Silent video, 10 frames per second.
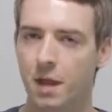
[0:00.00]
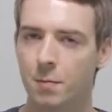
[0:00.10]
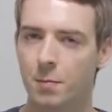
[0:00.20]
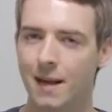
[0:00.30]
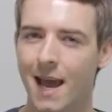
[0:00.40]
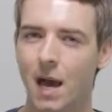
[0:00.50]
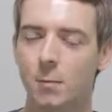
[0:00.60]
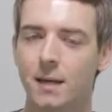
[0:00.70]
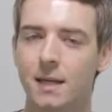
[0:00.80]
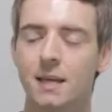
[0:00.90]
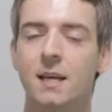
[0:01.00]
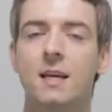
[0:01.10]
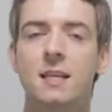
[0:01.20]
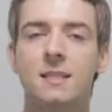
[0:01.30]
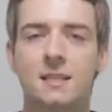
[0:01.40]
But how many
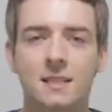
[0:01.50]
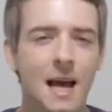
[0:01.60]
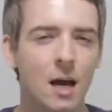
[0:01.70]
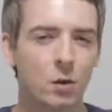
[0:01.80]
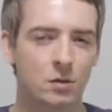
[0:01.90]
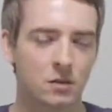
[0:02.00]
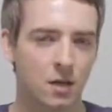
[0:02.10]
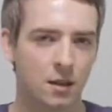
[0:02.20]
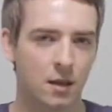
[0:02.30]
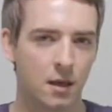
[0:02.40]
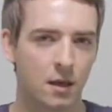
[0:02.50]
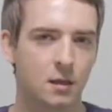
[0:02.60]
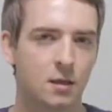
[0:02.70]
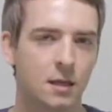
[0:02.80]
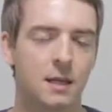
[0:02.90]
sounds are there
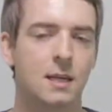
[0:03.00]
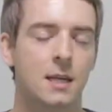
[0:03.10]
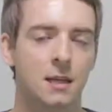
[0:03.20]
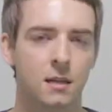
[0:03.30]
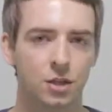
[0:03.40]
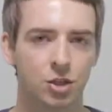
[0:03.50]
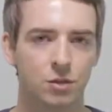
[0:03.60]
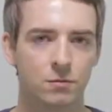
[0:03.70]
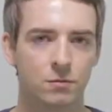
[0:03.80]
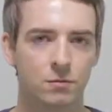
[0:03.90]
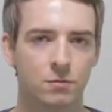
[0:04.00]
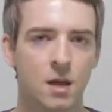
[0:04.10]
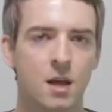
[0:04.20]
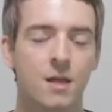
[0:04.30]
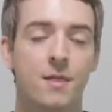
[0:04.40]
in English?
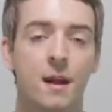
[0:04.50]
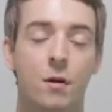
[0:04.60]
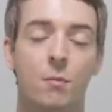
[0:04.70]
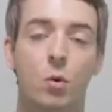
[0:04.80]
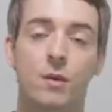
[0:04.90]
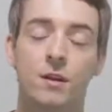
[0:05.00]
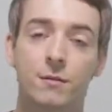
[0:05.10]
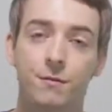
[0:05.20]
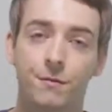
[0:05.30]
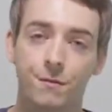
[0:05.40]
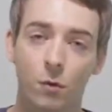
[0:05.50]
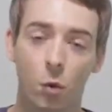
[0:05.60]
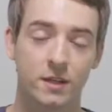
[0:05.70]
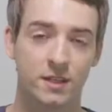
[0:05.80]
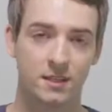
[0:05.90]
There are more than
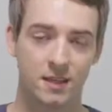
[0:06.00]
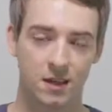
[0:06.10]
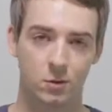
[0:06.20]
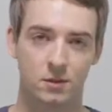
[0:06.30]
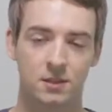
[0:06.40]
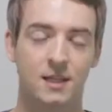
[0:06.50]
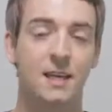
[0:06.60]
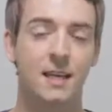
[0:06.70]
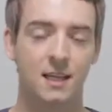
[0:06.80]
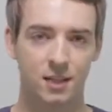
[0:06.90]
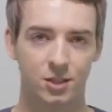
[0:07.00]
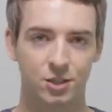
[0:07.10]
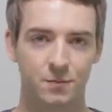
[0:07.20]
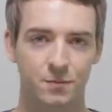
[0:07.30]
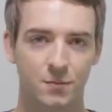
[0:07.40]
40 sounds in
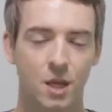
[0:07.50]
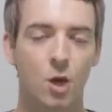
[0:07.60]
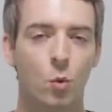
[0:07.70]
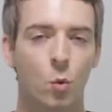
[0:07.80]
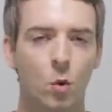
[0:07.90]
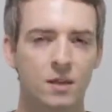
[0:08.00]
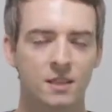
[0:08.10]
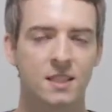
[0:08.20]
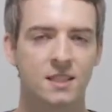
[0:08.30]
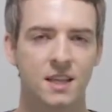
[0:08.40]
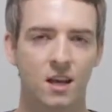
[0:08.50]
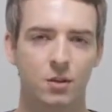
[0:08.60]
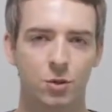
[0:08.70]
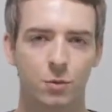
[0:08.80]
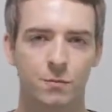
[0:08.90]
English. What does this tell
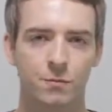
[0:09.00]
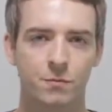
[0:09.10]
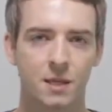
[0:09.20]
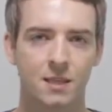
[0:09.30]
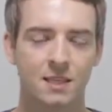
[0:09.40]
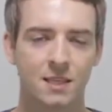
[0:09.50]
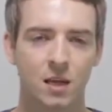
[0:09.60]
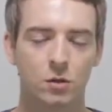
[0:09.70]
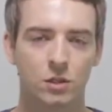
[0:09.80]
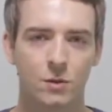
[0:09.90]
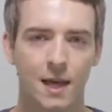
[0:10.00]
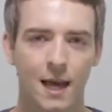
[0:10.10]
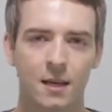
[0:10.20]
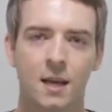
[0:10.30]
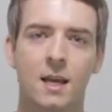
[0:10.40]
you? This tells you that